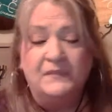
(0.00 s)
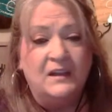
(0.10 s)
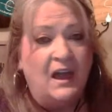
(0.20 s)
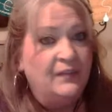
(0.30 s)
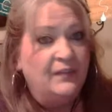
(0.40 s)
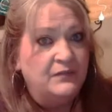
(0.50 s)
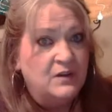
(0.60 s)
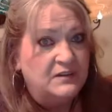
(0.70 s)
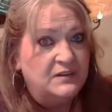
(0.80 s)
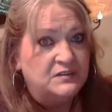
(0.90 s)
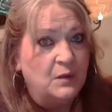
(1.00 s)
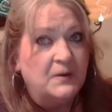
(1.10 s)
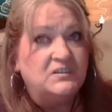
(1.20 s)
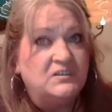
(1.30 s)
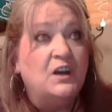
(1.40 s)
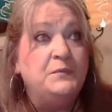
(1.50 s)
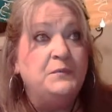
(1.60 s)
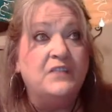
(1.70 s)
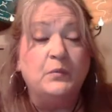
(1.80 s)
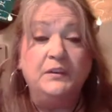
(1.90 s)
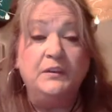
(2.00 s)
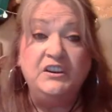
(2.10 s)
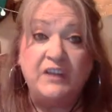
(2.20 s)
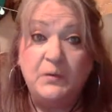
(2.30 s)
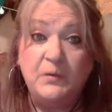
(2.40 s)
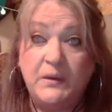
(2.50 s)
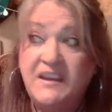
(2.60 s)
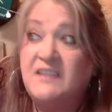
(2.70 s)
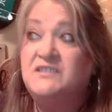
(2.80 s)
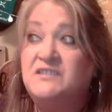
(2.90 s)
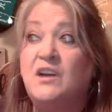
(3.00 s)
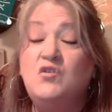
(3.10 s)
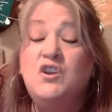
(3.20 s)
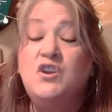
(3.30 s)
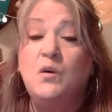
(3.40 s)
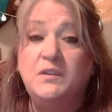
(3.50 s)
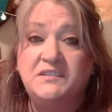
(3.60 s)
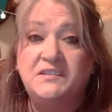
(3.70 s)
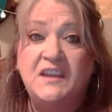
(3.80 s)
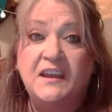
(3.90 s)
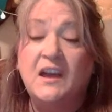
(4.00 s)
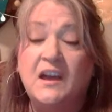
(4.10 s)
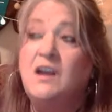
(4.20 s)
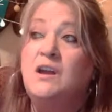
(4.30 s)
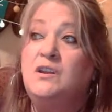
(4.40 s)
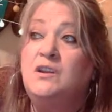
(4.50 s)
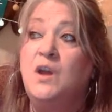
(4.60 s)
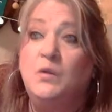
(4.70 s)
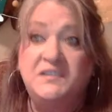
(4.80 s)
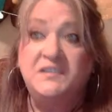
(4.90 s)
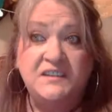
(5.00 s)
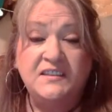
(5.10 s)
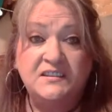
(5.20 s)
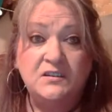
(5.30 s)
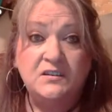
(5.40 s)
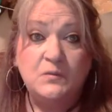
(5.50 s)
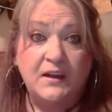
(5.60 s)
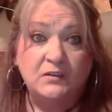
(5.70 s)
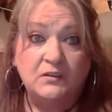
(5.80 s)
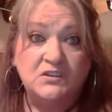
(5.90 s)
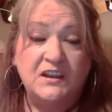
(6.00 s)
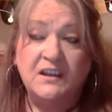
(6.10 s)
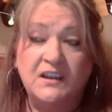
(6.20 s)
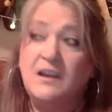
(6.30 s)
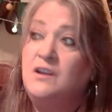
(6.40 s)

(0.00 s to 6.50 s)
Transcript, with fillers: I love you guys so much. I hope you have a really great week and start noticing, noticing this new energy.